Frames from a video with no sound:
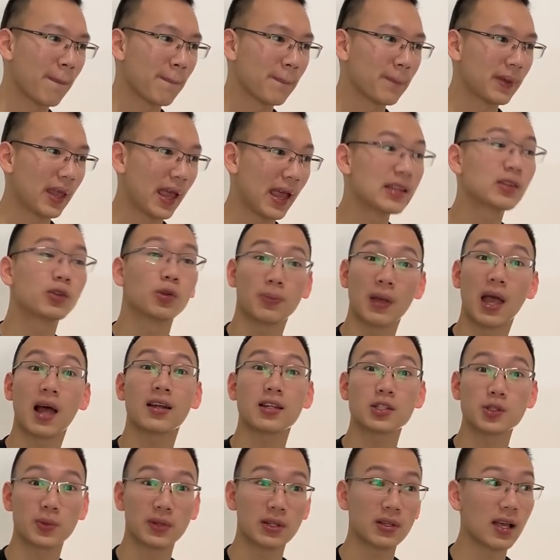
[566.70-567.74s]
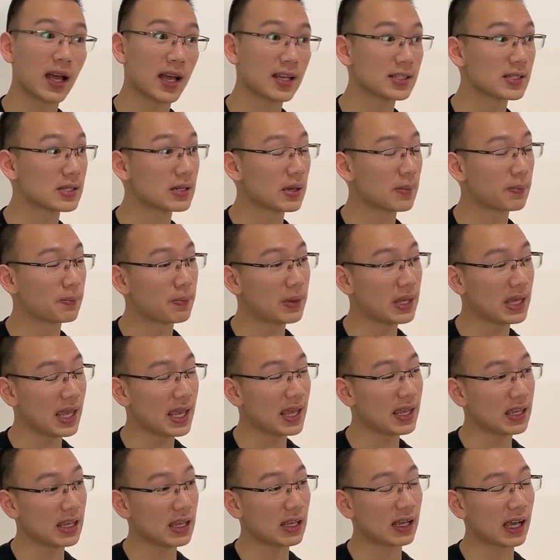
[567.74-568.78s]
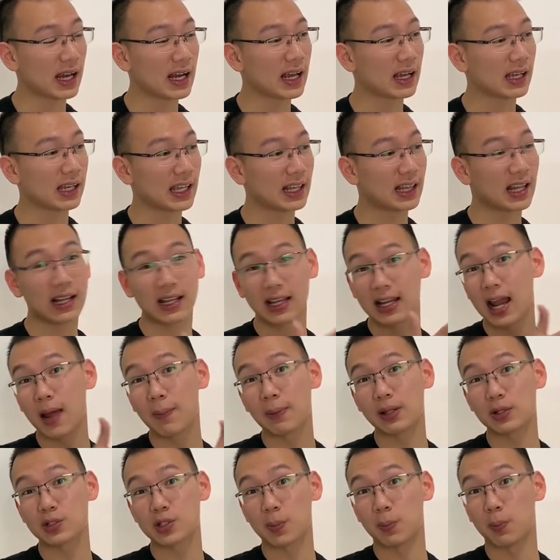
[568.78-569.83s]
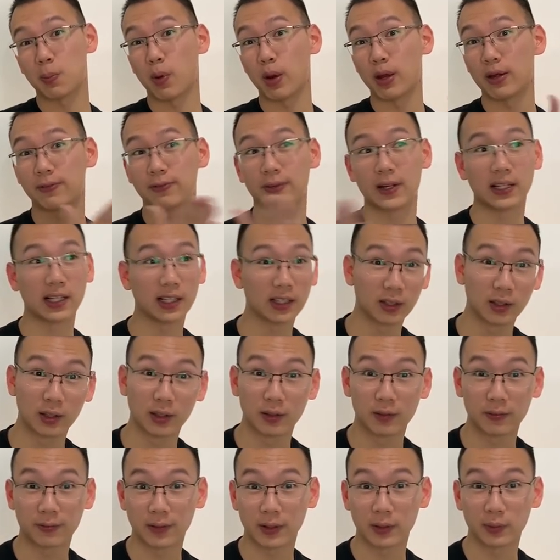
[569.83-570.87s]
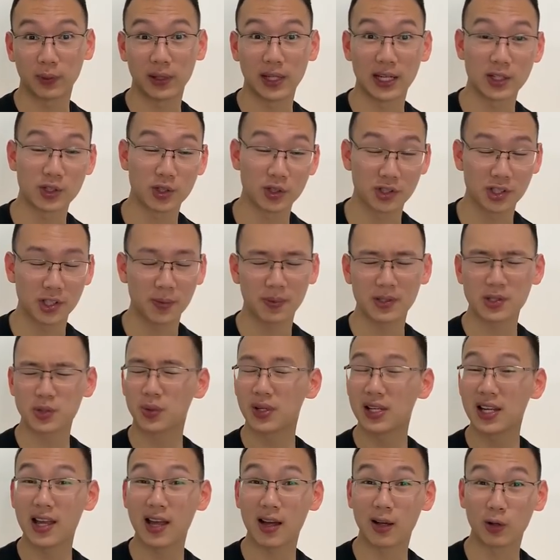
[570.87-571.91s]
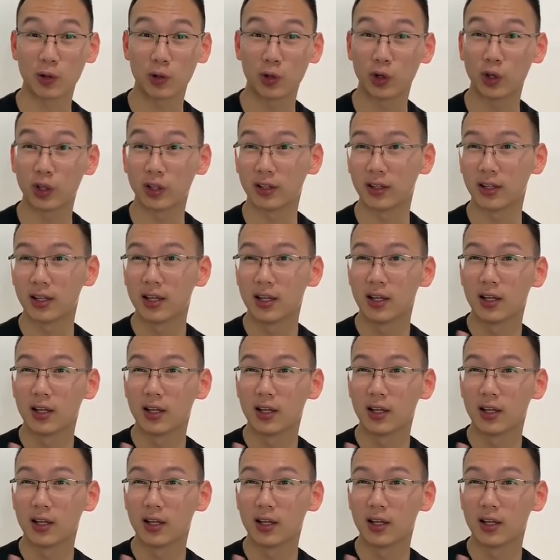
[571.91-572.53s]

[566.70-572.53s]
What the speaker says: and to be honest with you guys, being kanang kita kanabi to sa boyfriend and girlfriend relationship, it's really a good